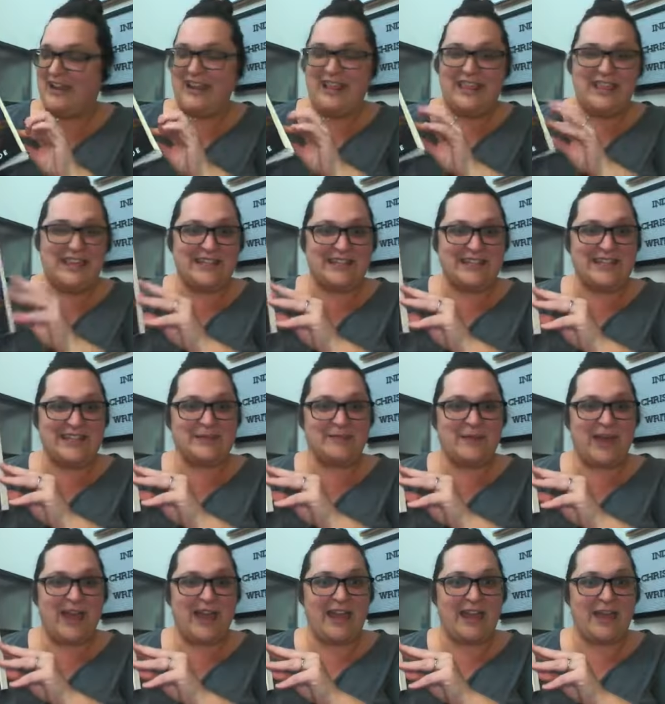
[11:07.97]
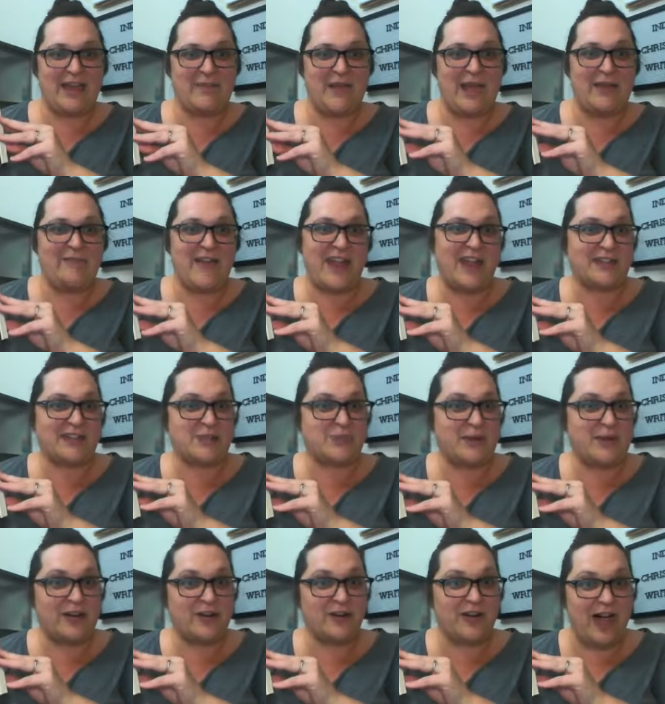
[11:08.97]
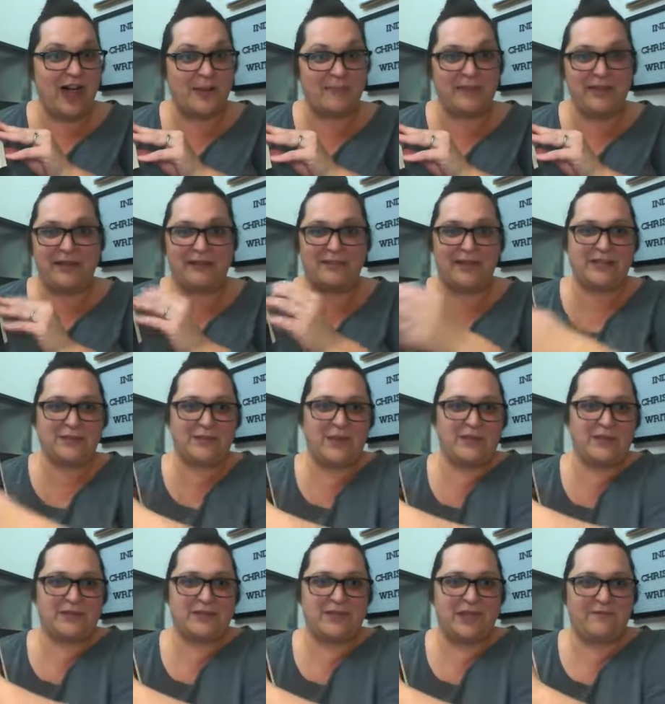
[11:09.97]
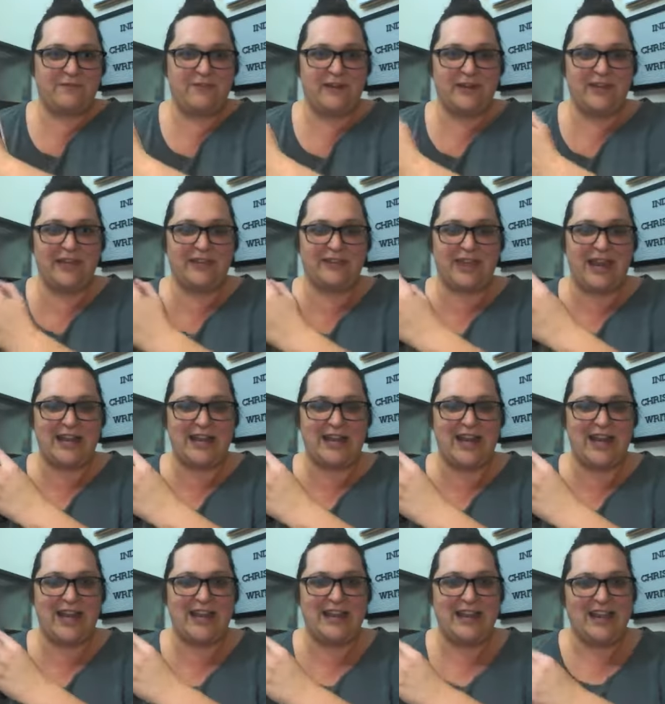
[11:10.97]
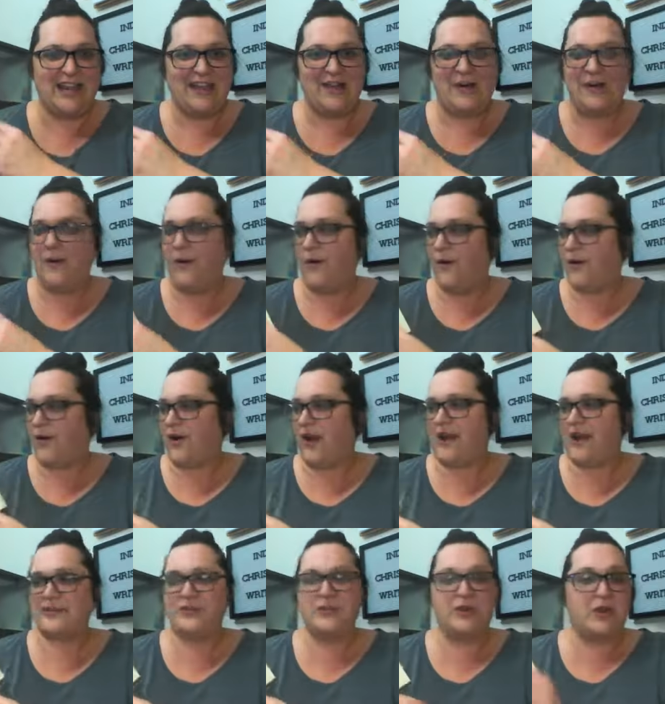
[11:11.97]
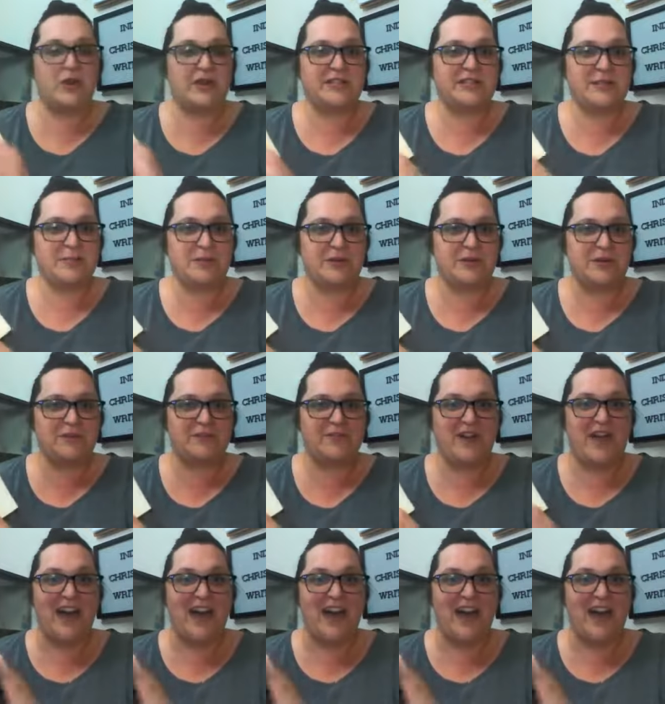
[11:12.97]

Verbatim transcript: This is my um, advanced reader copy. That's why there's that funky line in it, or also known as a proof